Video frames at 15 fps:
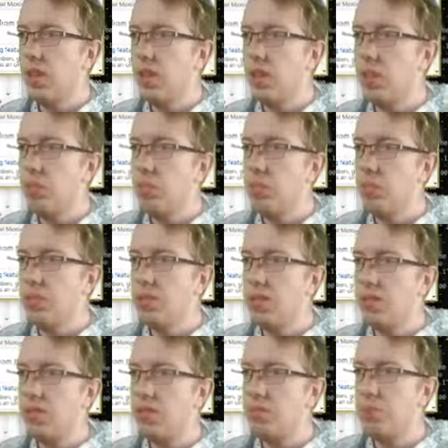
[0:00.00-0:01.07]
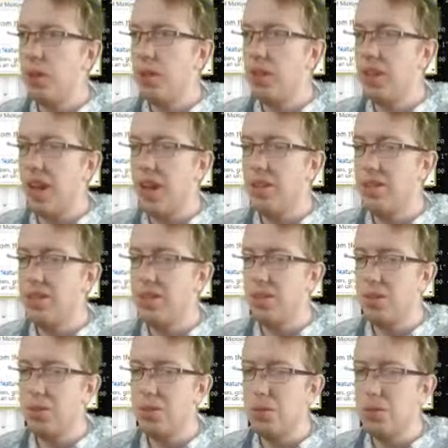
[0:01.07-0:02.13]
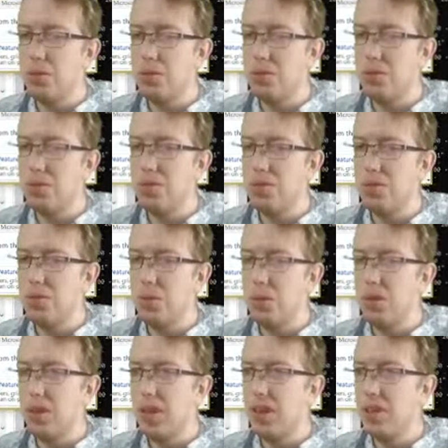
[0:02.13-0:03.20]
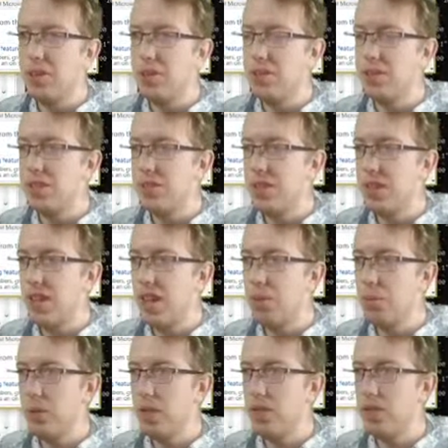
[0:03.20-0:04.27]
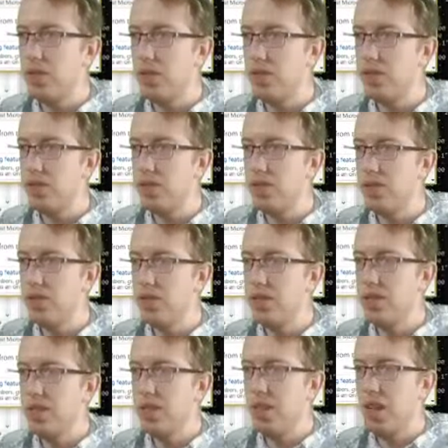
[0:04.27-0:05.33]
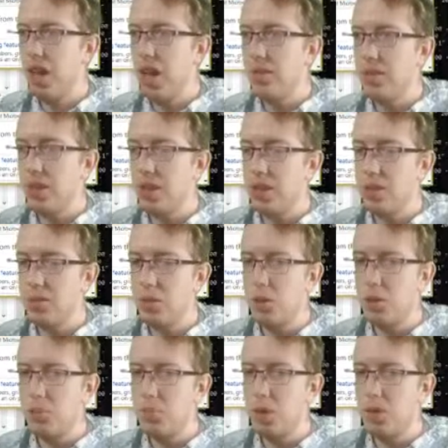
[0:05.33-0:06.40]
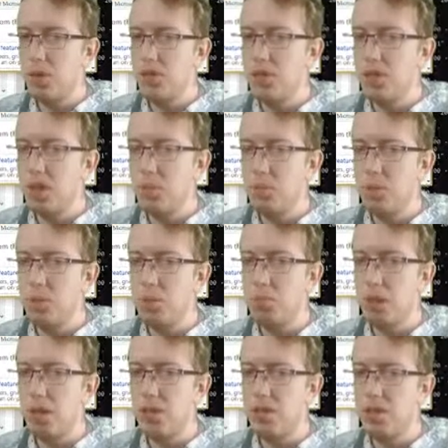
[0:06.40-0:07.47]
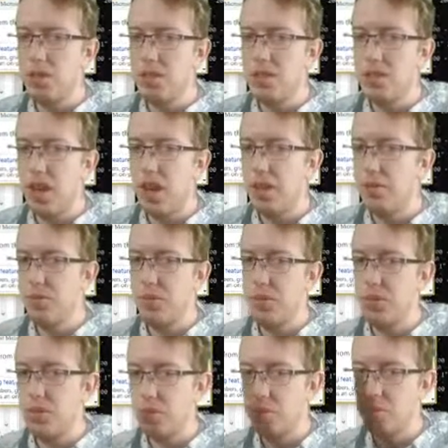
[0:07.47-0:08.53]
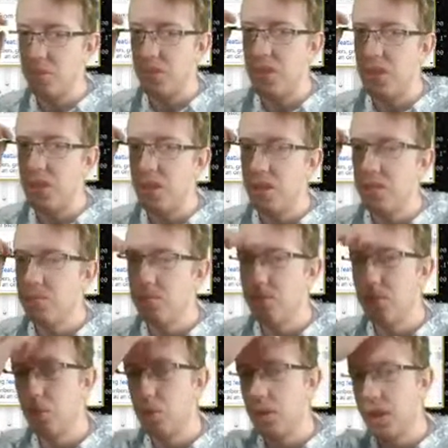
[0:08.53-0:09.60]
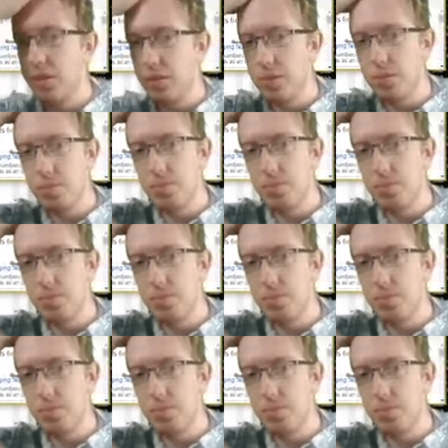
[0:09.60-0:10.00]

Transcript: And maybe instead of spelling out their whole Twitter handle and stuff like that, we can just have like a little button, a couple little buttons on the side for their social media or whatever.